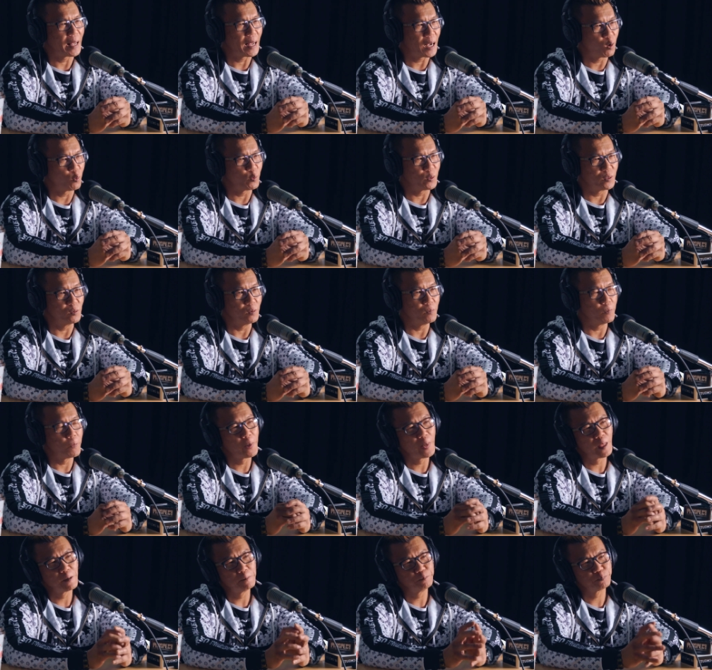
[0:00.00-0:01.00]
Okay, so you were
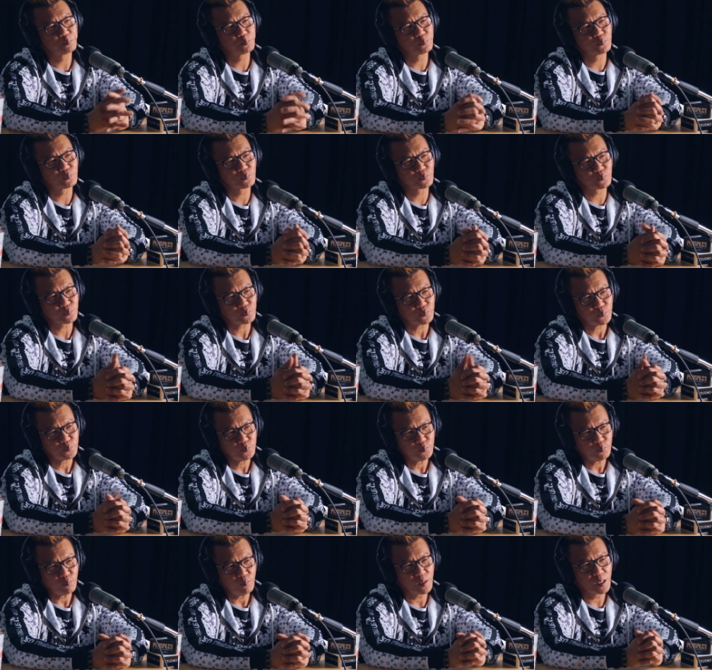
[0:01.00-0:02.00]
named after a
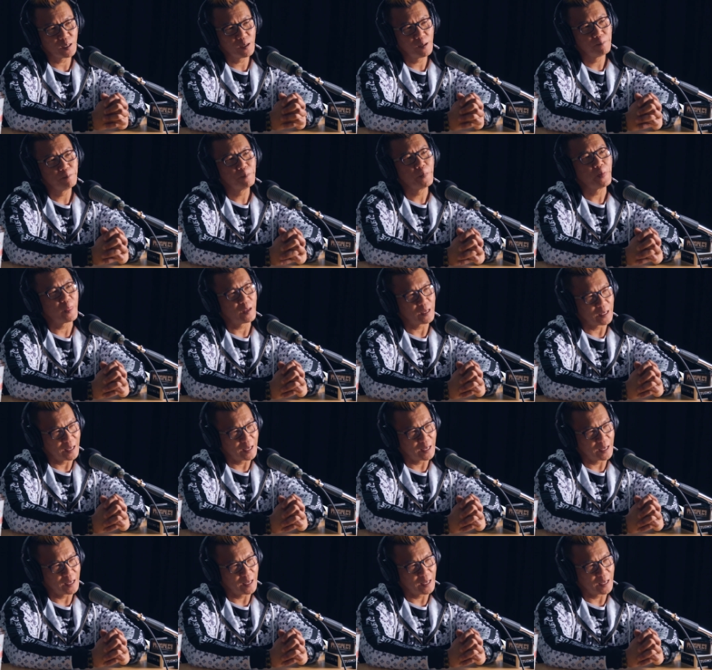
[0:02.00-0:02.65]
Jewish doctor?